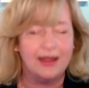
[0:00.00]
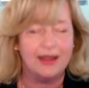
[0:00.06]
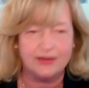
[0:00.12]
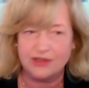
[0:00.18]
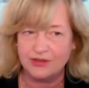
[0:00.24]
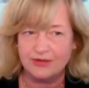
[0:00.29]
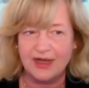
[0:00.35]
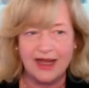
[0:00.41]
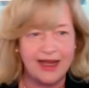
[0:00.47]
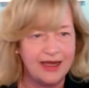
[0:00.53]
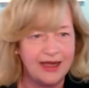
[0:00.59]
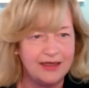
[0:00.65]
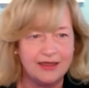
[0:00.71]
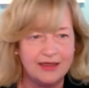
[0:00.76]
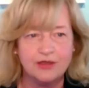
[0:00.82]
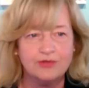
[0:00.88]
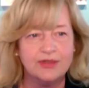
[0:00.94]
do I
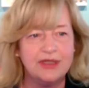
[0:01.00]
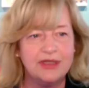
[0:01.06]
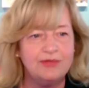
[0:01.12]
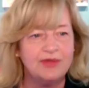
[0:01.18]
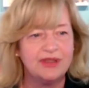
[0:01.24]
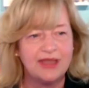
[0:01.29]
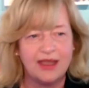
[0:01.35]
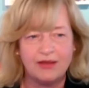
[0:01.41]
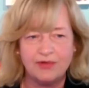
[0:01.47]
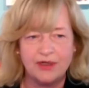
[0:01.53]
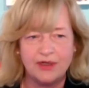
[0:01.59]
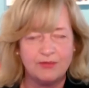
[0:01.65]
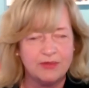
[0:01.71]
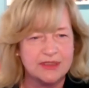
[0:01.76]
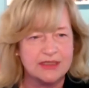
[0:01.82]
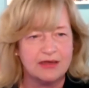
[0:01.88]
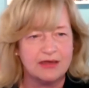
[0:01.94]
agree with how it
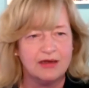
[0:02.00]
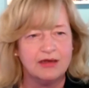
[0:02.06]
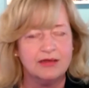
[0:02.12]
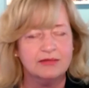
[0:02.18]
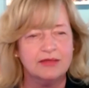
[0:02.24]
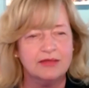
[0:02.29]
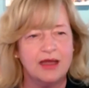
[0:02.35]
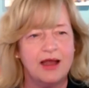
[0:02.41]
was all